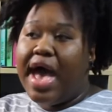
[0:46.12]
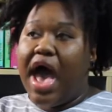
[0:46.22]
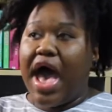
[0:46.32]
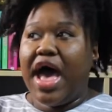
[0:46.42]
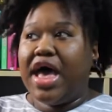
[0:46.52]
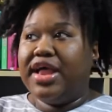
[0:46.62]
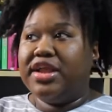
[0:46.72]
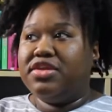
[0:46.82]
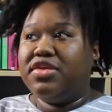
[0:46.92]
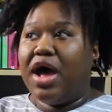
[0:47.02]

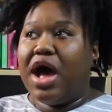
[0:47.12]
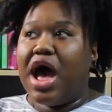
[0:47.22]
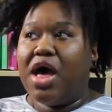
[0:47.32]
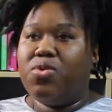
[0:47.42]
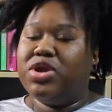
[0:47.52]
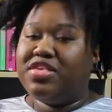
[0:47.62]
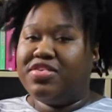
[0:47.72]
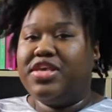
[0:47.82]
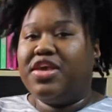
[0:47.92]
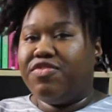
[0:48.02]
and I want to
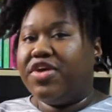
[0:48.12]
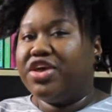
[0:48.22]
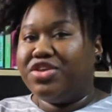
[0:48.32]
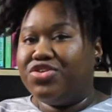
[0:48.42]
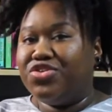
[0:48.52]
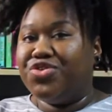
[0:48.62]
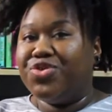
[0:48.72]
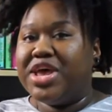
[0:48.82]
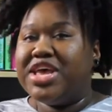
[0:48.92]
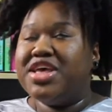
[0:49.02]
see if I can do
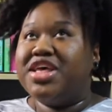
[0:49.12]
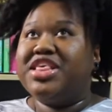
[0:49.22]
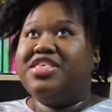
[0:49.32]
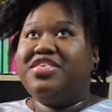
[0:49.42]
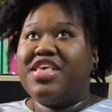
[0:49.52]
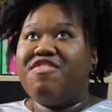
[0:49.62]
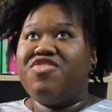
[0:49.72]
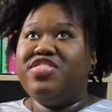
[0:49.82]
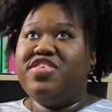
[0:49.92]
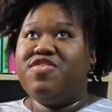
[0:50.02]

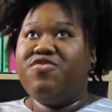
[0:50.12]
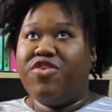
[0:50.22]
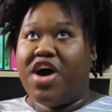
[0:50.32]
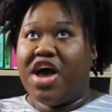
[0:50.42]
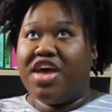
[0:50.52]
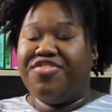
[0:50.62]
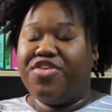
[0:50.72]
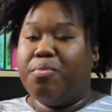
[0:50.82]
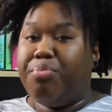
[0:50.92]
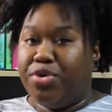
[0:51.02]
75
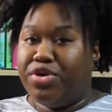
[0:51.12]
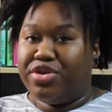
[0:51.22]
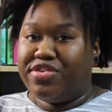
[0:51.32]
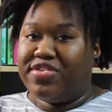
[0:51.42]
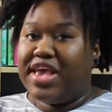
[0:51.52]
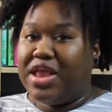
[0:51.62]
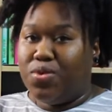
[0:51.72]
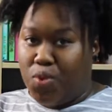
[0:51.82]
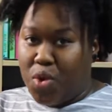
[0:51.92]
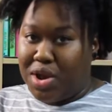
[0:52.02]
books
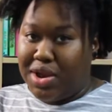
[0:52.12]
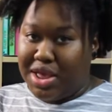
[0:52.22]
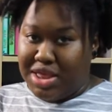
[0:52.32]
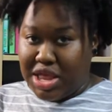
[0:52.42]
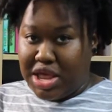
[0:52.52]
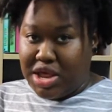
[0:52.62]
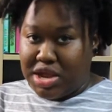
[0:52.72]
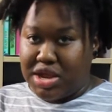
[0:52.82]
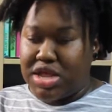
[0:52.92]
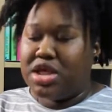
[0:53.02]
in 1 year.
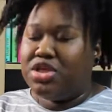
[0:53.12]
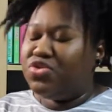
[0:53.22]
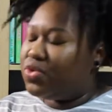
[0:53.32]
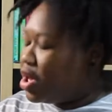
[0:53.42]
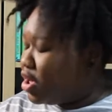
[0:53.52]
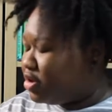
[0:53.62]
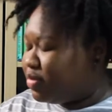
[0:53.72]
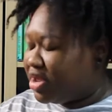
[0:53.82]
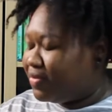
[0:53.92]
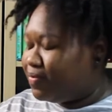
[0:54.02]
You heard
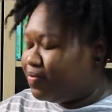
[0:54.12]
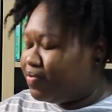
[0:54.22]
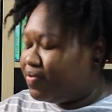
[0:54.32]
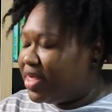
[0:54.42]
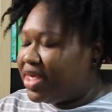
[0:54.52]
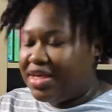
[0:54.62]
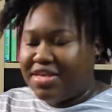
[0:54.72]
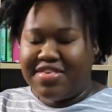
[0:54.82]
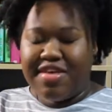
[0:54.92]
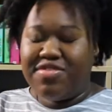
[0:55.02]
me,
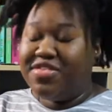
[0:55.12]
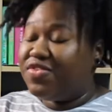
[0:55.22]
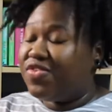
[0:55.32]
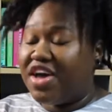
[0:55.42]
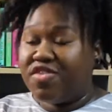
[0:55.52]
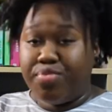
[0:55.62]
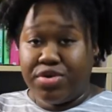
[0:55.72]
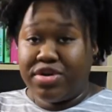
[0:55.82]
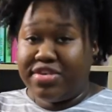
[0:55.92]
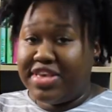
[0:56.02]
75
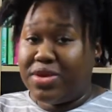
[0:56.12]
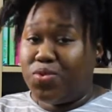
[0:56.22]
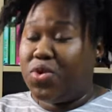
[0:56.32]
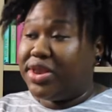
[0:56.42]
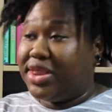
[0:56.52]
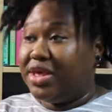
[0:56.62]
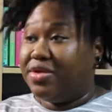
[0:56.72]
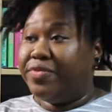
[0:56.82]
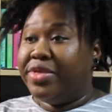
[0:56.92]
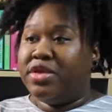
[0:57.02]
books in 1 year.
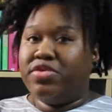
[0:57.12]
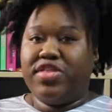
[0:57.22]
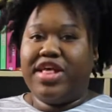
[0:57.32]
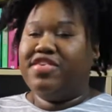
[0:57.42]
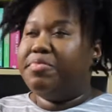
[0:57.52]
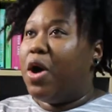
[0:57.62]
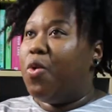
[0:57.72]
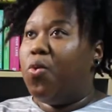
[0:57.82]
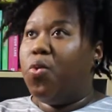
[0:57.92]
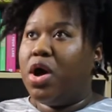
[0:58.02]
So that's
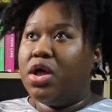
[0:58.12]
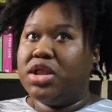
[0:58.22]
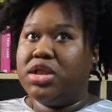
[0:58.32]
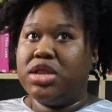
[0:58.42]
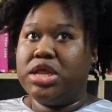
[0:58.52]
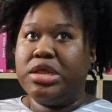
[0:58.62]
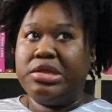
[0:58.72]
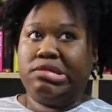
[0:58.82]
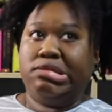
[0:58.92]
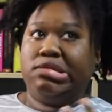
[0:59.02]
about
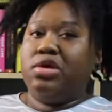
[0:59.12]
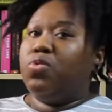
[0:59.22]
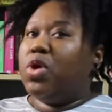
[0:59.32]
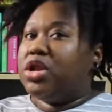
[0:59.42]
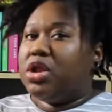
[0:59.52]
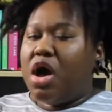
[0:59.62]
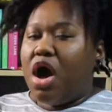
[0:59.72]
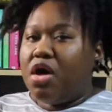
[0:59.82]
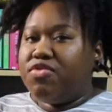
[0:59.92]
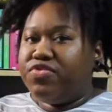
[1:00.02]

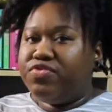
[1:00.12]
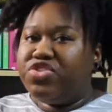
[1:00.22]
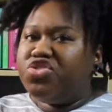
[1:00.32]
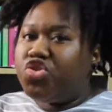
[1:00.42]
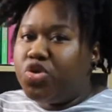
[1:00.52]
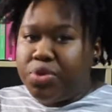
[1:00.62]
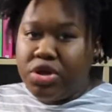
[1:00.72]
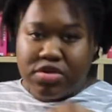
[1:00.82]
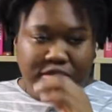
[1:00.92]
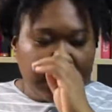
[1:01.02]
1.5 to 2
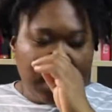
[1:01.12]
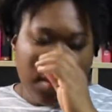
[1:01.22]
books